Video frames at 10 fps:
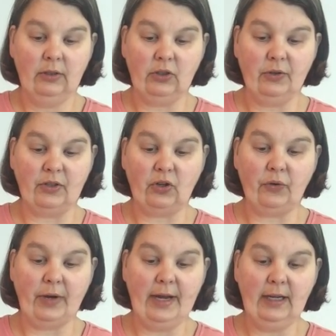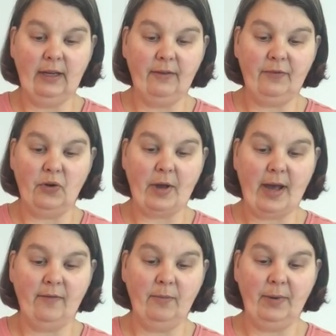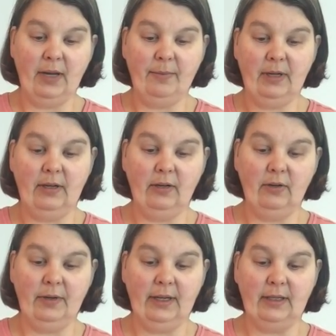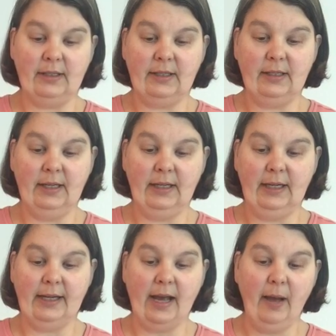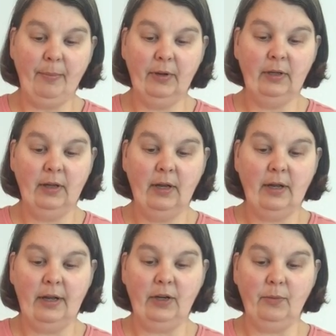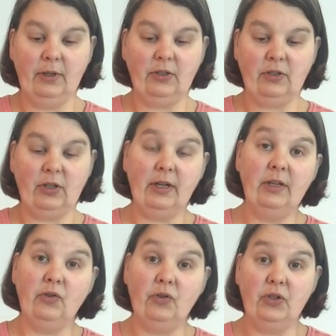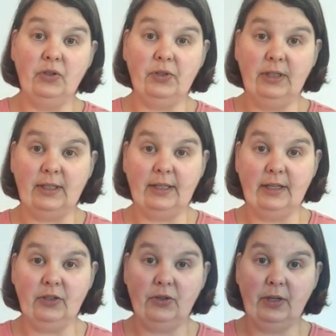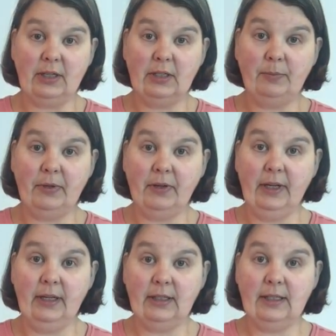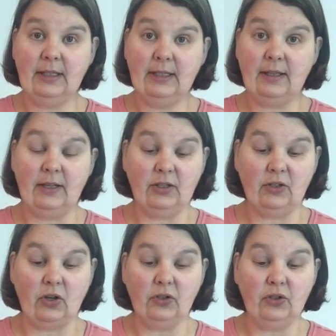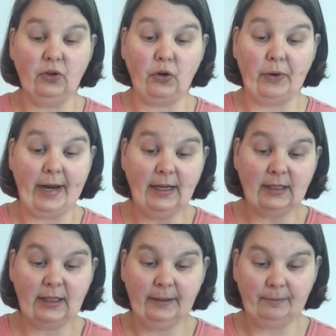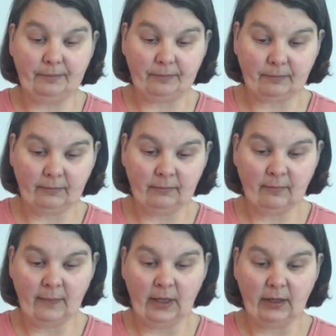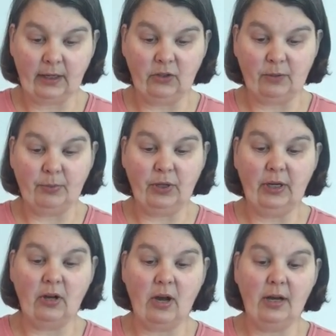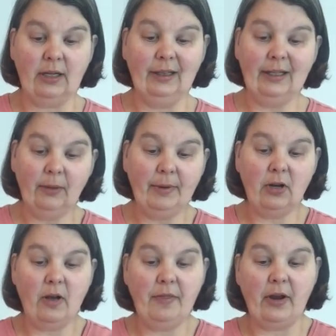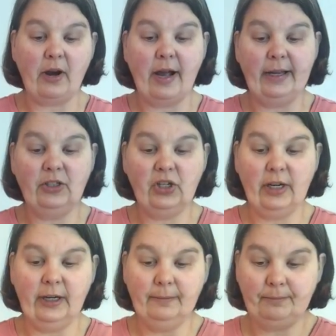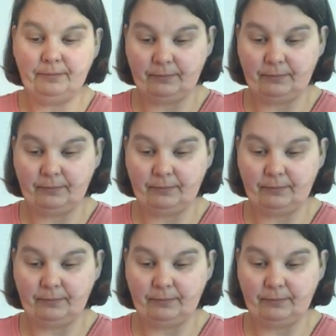So it's great if you have a baby who is sitting up and you want to start introducing sensory experiences. This is also great. And just put it on a little bit on their high chair